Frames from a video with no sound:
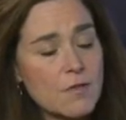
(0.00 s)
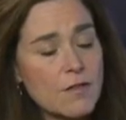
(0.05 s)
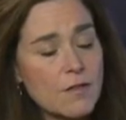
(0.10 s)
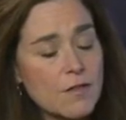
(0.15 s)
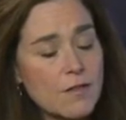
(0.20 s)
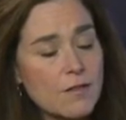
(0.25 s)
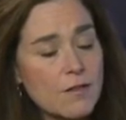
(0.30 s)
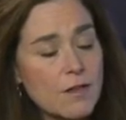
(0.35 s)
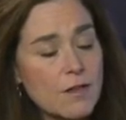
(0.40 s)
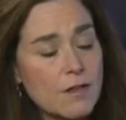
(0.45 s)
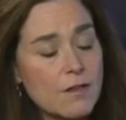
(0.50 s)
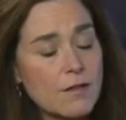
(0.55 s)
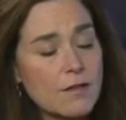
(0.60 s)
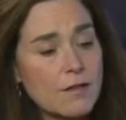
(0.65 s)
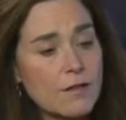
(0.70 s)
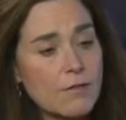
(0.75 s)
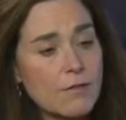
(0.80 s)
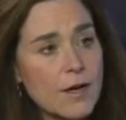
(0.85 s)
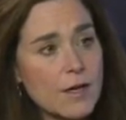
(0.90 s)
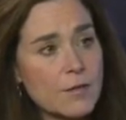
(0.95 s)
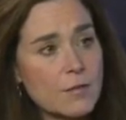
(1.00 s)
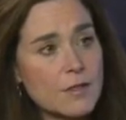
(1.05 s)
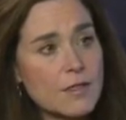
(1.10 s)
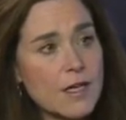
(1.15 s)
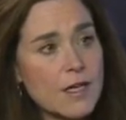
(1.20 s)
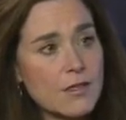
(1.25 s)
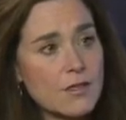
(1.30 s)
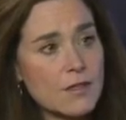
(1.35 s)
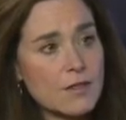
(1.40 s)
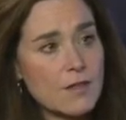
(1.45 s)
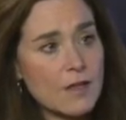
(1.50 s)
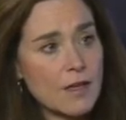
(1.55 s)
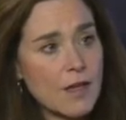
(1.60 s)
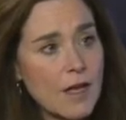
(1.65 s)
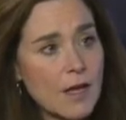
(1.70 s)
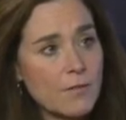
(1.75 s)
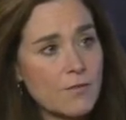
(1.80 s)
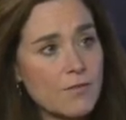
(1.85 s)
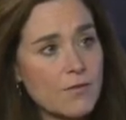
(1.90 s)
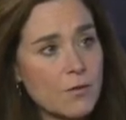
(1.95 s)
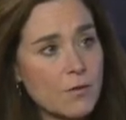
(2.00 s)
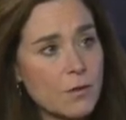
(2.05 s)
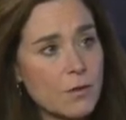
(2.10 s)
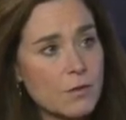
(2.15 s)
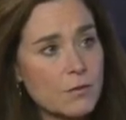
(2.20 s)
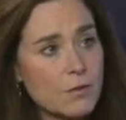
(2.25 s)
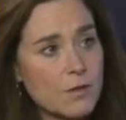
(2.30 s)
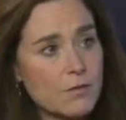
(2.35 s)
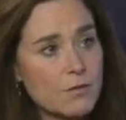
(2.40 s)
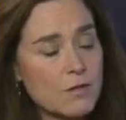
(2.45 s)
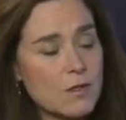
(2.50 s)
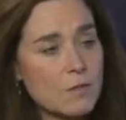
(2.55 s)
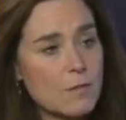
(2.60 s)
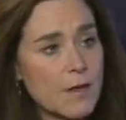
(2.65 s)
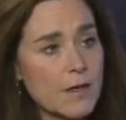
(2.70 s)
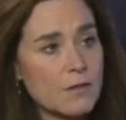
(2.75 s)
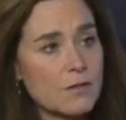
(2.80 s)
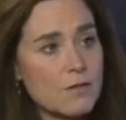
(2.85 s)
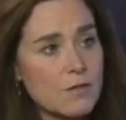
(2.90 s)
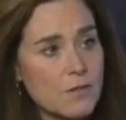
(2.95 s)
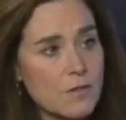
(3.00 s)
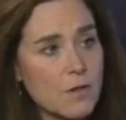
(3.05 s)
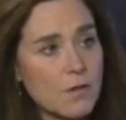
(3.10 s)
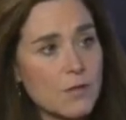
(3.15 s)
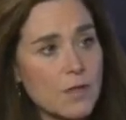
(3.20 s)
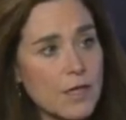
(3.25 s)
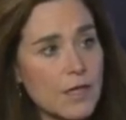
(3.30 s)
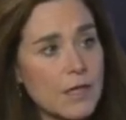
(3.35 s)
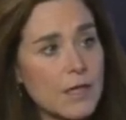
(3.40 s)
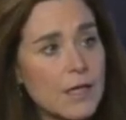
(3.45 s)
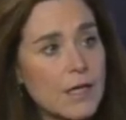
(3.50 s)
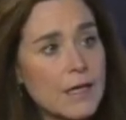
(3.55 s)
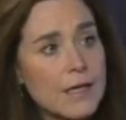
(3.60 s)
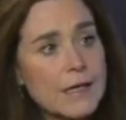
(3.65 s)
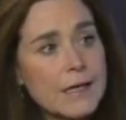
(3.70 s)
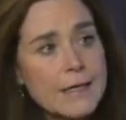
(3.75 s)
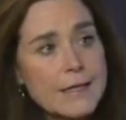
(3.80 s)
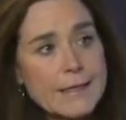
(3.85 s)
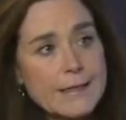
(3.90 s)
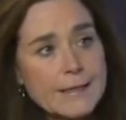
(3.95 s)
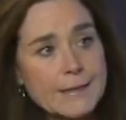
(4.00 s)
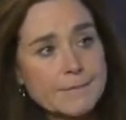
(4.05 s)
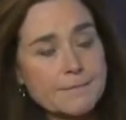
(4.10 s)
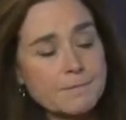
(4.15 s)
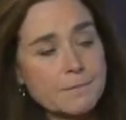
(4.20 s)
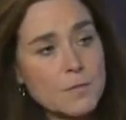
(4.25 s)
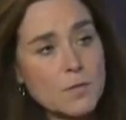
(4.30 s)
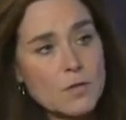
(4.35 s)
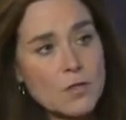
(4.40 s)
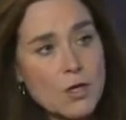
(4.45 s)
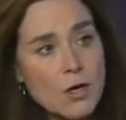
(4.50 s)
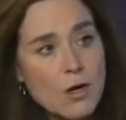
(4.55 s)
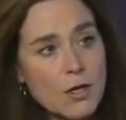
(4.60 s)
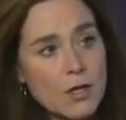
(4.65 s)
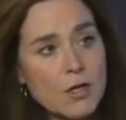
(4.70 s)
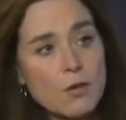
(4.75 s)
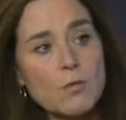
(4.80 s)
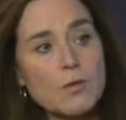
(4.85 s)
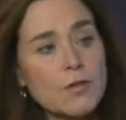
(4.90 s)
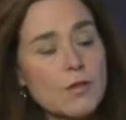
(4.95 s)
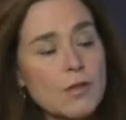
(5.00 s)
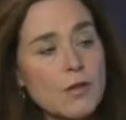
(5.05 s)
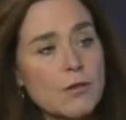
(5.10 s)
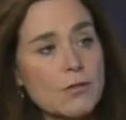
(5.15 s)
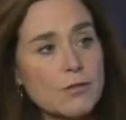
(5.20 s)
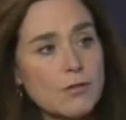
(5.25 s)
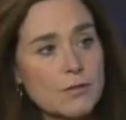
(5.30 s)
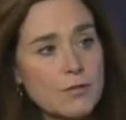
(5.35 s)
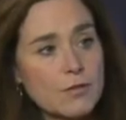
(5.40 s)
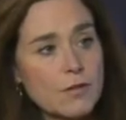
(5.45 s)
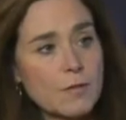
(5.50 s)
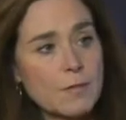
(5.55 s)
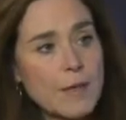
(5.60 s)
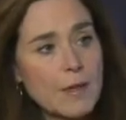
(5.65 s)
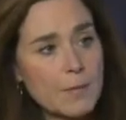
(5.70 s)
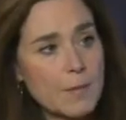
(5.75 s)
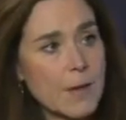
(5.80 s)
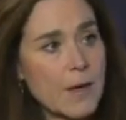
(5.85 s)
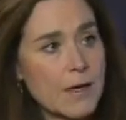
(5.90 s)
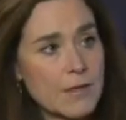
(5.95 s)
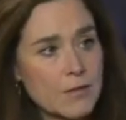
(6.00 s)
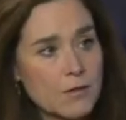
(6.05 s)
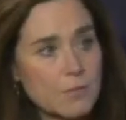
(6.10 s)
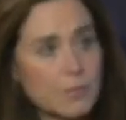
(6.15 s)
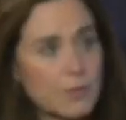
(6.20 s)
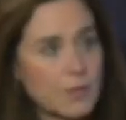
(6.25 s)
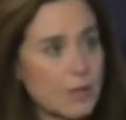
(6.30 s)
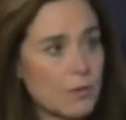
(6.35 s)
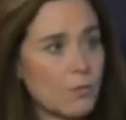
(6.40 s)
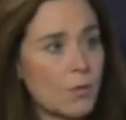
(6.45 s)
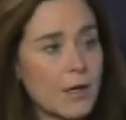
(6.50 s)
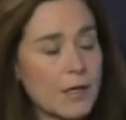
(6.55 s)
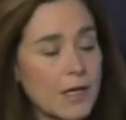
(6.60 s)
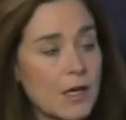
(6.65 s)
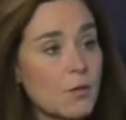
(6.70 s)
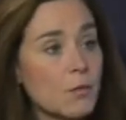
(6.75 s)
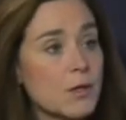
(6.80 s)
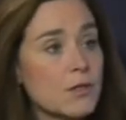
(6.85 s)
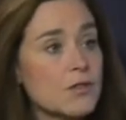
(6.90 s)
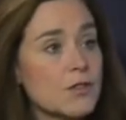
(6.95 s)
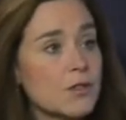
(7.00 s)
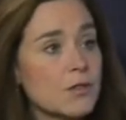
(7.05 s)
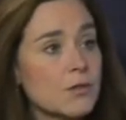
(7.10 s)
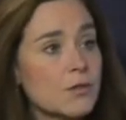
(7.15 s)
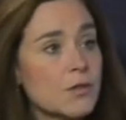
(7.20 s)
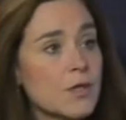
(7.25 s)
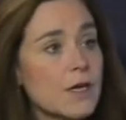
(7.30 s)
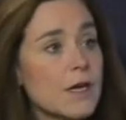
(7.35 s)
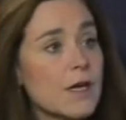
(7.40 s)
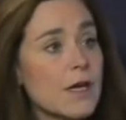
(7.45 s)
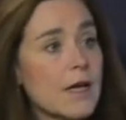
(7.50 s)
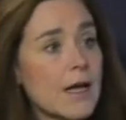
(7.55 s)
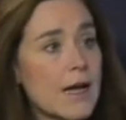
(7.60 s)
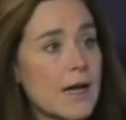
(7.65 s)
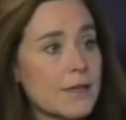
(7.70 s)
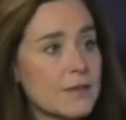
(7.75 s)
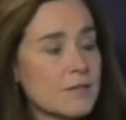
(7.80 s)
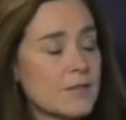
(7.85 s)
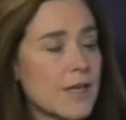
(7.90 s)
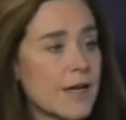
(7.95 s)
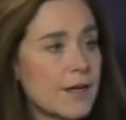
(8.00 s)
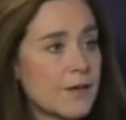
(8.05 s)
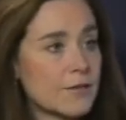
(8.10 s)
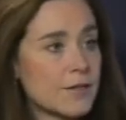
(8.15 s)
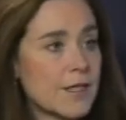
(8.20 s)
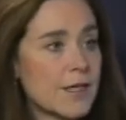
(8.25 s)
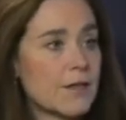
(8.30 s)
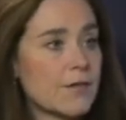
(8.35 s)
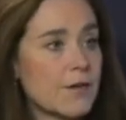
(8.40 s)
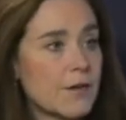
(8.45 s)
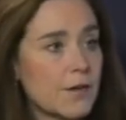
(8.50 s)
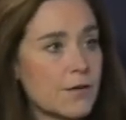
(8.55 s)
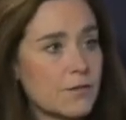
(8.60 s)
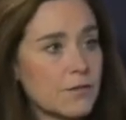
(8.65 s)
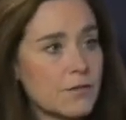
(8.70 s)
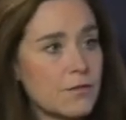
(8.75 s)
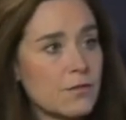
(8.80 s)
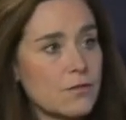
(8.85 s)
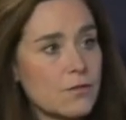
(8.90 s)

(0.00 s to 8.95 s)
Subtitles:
the recommendations that came forward with respect to zoning, talking with the owners about possibly what can we do as a town down there